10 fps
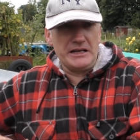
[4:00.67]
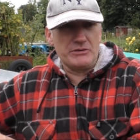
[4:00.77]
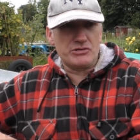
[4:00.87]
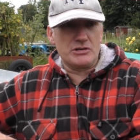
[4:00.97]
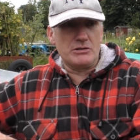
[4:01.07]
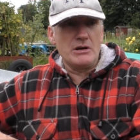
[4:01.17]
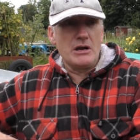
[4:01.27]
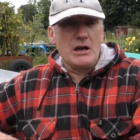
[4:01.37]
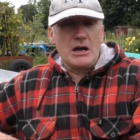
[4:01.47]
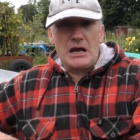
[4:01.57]
now. So
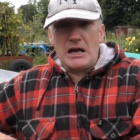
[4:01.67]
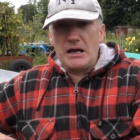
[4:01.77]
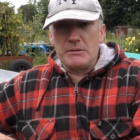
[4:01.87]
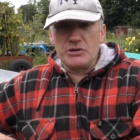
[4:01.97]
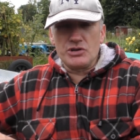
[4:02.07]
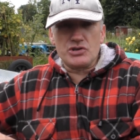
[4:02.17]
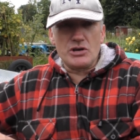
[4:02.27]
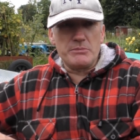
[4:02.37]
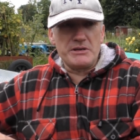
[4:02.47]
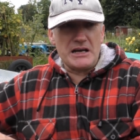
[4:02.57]
I'm going to
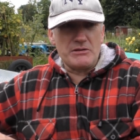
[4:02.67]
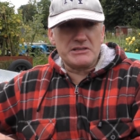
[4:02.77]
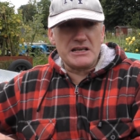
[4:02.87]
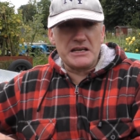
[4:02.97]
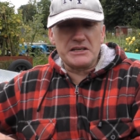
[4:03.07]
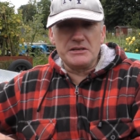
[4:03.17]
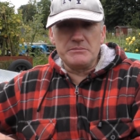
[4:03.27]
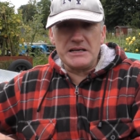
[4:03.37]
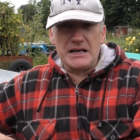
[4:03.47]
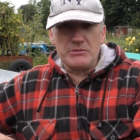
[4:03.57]
show you me now taking
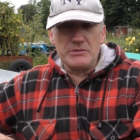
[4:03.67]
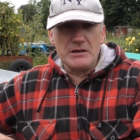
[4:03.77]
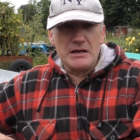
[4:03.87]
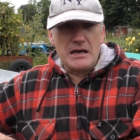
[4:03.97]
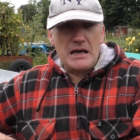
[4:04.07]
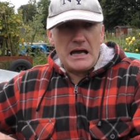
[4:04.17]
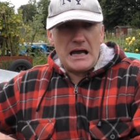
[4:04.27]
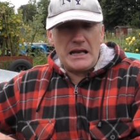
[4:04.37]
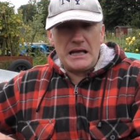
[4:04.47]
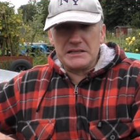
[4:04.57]
them down,
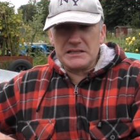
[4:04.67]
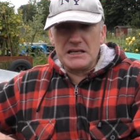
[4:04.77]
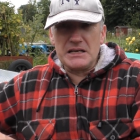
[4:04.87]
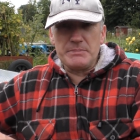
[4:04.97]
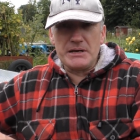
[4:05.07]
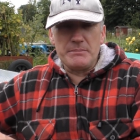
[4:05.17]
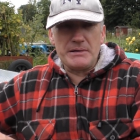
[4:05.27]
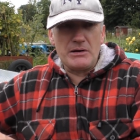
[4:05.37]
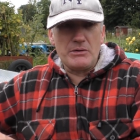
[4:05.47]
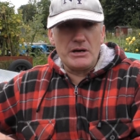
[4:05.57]
and I'll tell you a bit
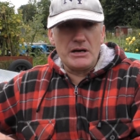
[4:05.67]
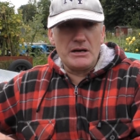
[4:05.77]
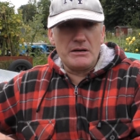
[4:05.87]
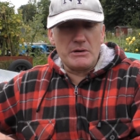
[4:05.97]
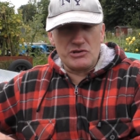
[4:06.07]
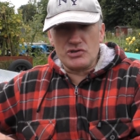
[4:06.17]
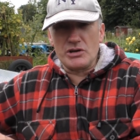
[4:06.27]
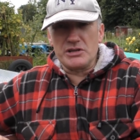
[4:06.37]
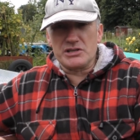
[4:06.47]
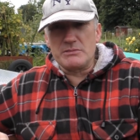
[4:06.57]
about well, I'll show
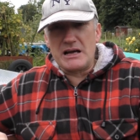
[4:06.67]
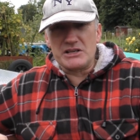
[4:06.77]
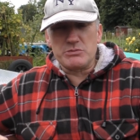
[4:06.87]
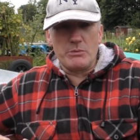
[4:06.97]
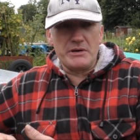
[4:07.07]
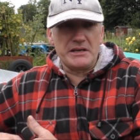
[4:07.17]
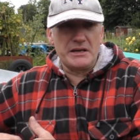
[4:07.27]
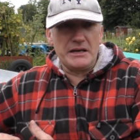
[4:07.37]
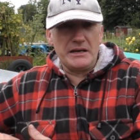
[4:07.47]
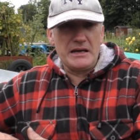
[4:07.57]
you the tomatoes what we
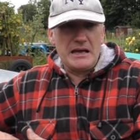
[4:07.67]
get,